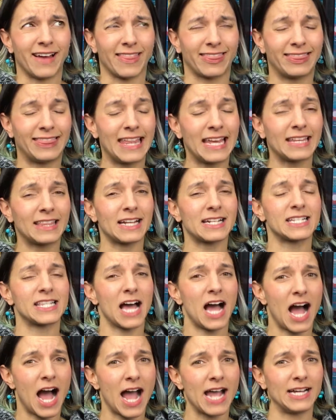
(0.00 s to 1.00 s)
I think that's
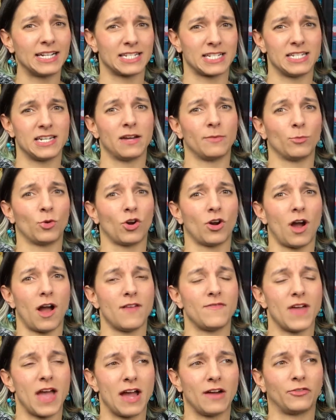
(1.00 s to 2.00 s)
the highest number
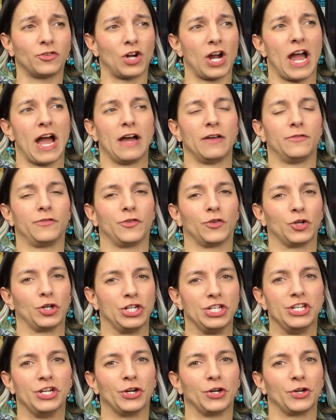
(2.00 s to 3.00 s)
I've ever had for
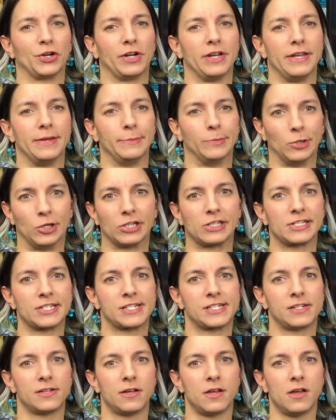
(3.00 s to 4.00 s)
a year in
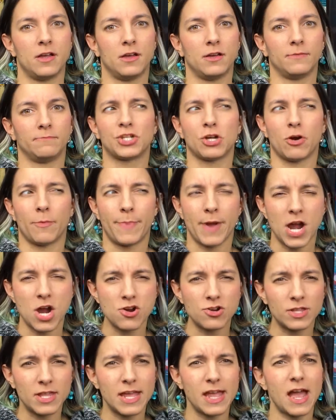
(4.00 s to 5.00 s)
books. So
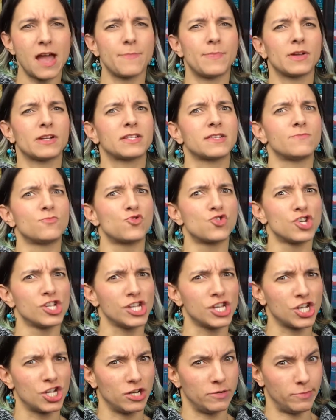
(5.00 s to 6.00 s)
apparently I picked some
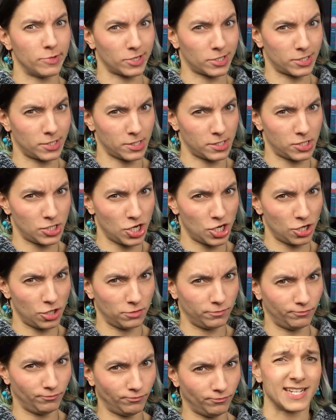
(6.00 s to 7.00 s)
really good books this
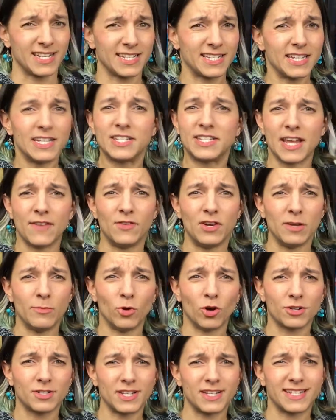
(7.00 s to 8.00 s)
year. Since 70
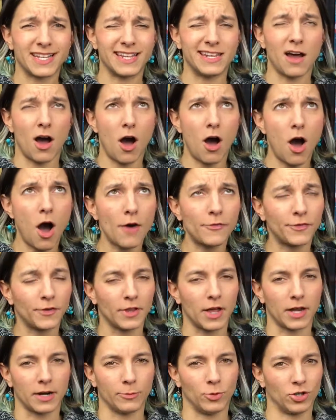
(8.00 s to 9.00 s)
books is an
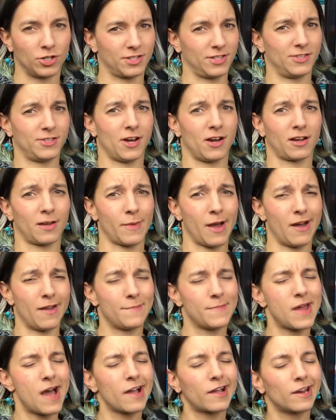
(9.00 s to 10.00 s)
awful lot of books to talk
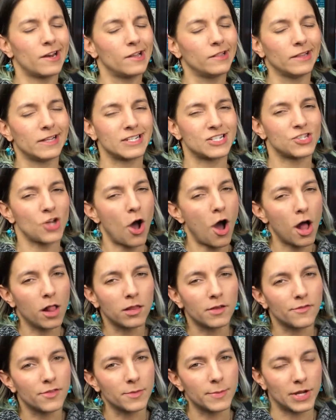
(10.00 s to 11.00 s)
about, I'm not going to list
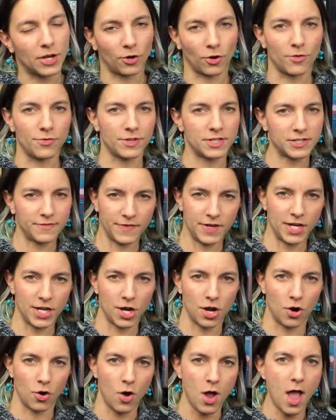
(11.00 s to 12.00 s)
all of them here on this
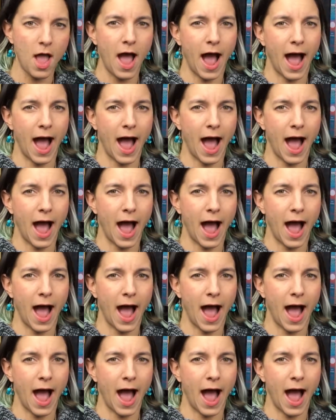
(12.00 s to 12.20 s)
video.